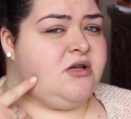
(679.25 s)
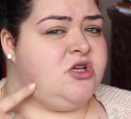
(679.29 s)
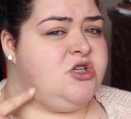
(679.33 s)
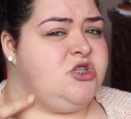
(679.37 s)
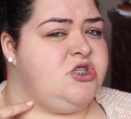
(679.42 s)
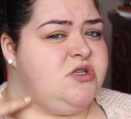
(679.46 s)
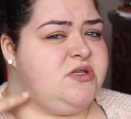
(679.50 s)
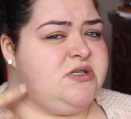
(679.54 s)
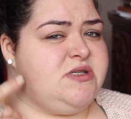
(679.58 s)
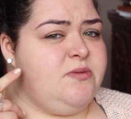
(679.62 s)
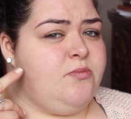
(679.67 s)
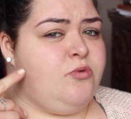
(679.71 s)

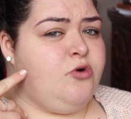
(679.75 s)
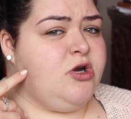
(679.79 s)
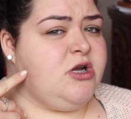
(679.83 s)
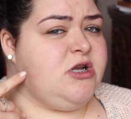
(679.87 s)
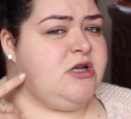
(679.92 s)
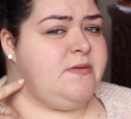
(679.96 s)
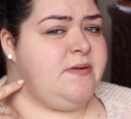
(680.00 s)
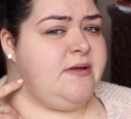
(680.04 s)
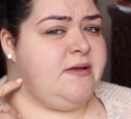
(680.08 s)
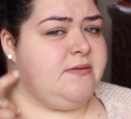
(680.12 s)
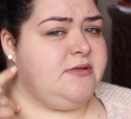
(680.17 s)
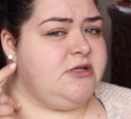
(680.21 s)
So it's
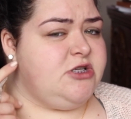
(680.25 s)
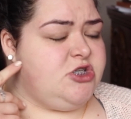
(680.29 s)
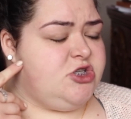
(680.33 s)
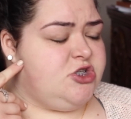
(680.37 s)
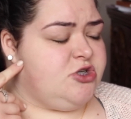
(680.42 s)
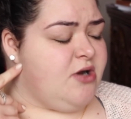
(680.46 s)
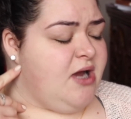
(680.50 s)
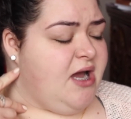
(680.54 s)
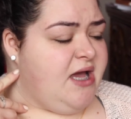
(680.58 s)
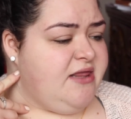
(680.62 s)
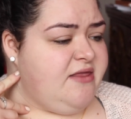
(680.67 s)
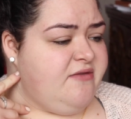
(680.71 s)
important to be able to
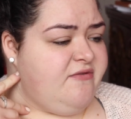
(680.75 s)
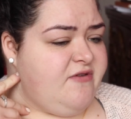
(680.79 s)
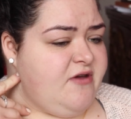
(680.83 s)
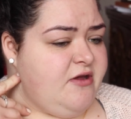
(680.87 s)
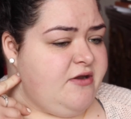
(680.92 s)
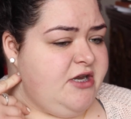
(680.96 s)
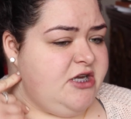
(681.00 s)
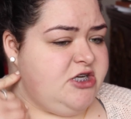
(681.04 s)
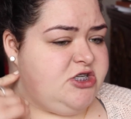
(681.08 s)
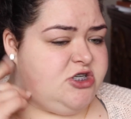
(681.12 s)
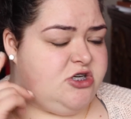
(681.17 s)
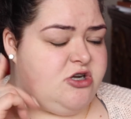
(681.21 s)
try the
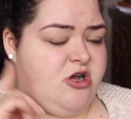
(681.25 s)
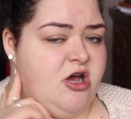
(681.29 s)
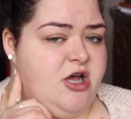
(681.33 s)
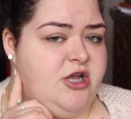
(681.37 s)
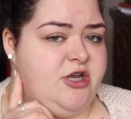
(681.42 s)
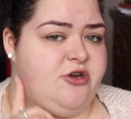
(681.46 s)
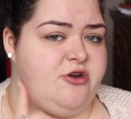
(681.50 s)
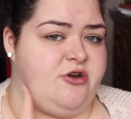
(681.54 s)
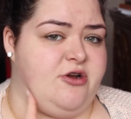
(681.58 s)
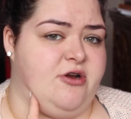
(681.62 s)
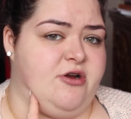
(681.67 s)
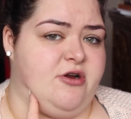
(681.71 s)
foundation
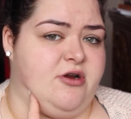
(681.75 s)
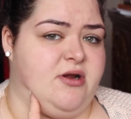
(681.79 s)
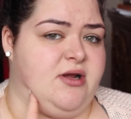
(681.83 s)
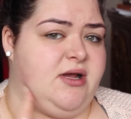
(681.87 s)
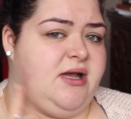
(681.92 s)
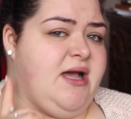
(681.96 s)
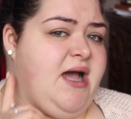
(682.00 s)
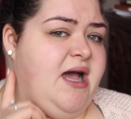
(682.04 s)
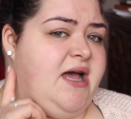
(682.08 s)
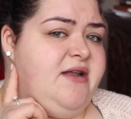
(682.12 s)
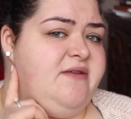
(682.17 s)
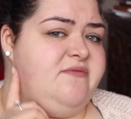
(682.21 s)
on your
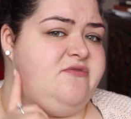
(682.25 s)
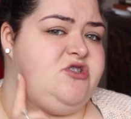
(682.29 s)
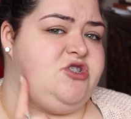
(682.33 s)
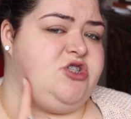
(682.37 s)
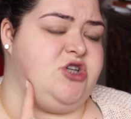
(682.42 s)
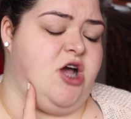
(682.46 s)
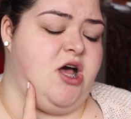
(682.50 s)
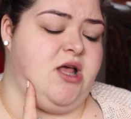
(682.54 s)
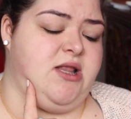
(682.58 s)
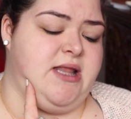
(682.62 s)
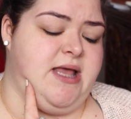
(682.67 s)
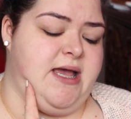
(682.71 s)
kind of
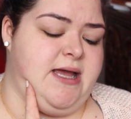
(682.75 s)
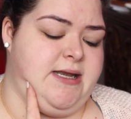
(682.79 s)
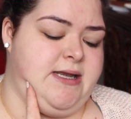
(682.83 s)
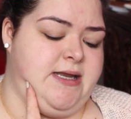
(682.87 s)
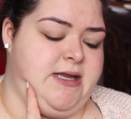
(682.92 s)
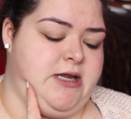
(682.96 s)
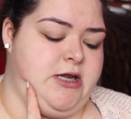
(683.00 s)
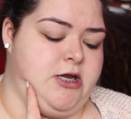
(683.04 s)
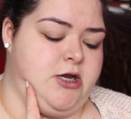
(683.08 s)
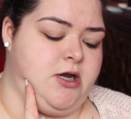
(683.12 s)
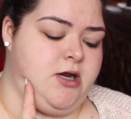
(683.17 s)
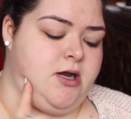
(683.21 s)
jawline
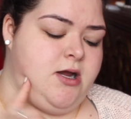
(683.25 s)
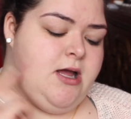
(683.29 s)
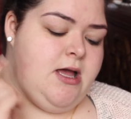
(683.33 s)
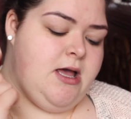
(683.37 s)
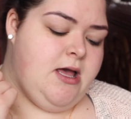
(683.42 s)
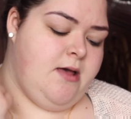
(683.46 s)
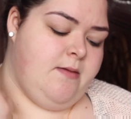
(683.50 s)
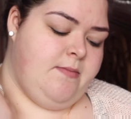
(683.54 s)
here,